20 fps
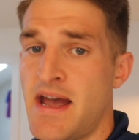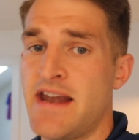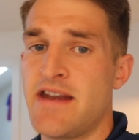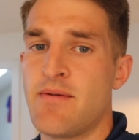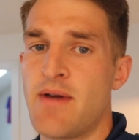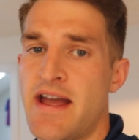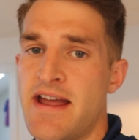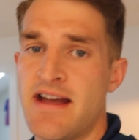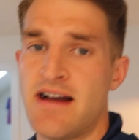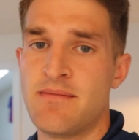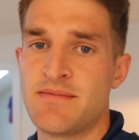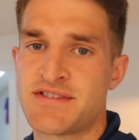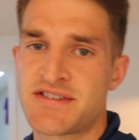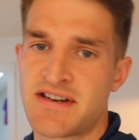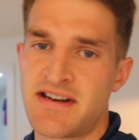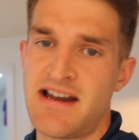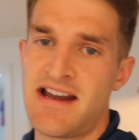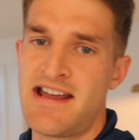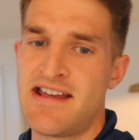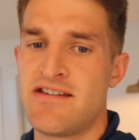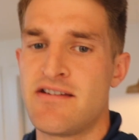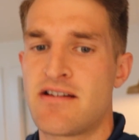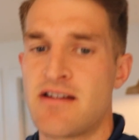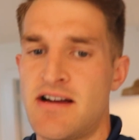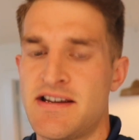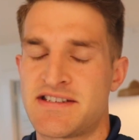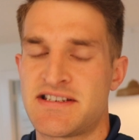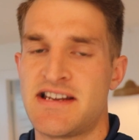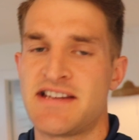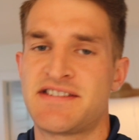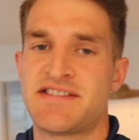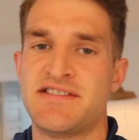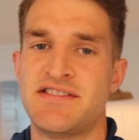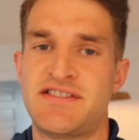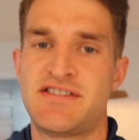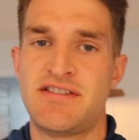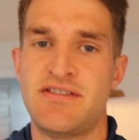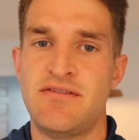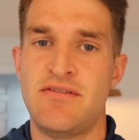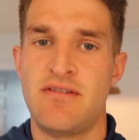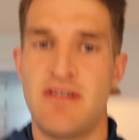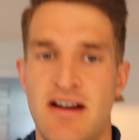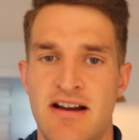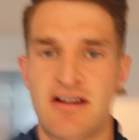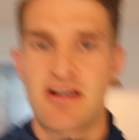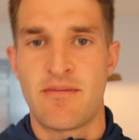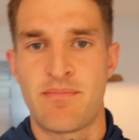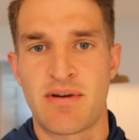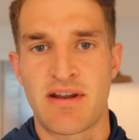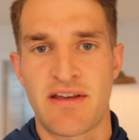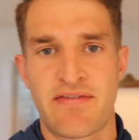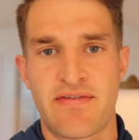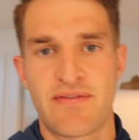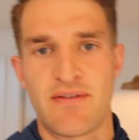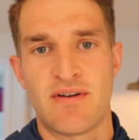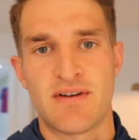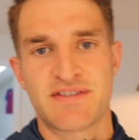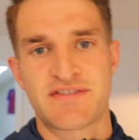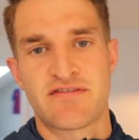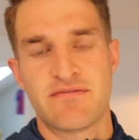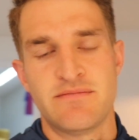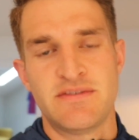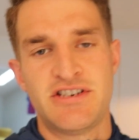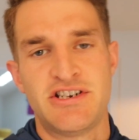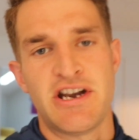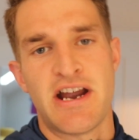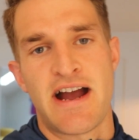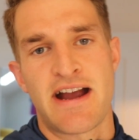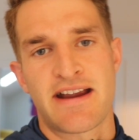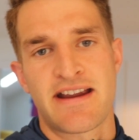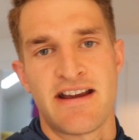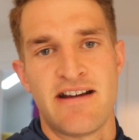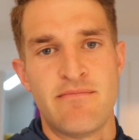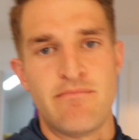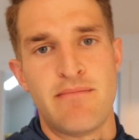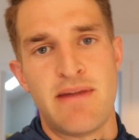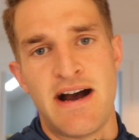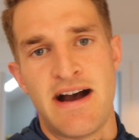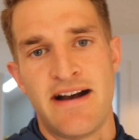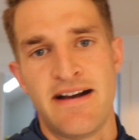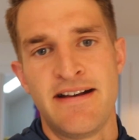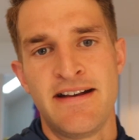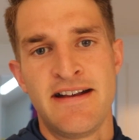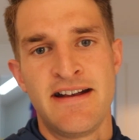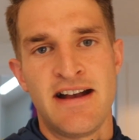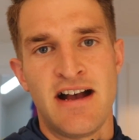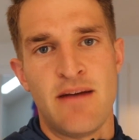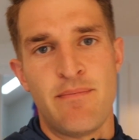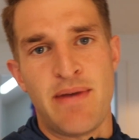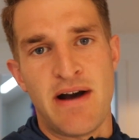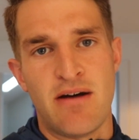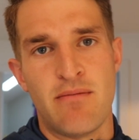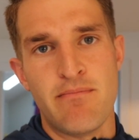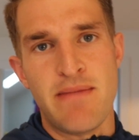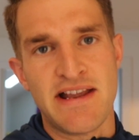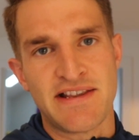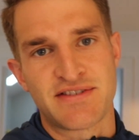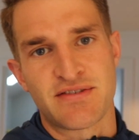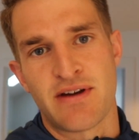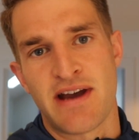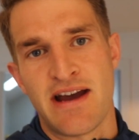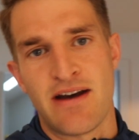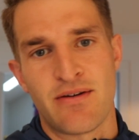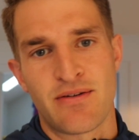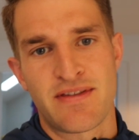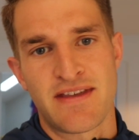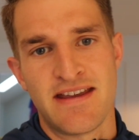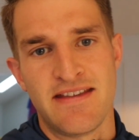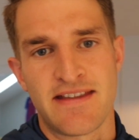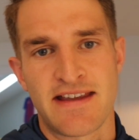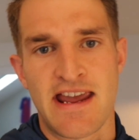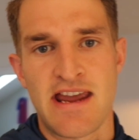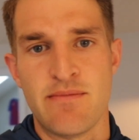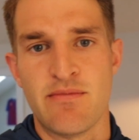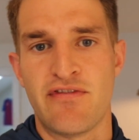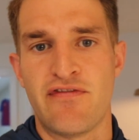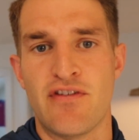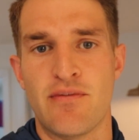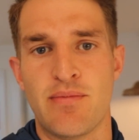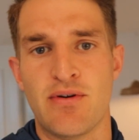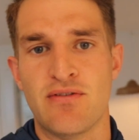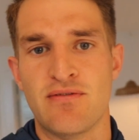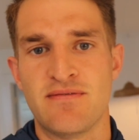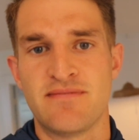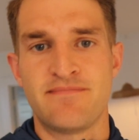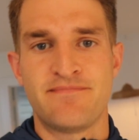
anyway, I'm just going to let you guys listen to a couple of thoughts from Jack and Matt about mental health in the game of football.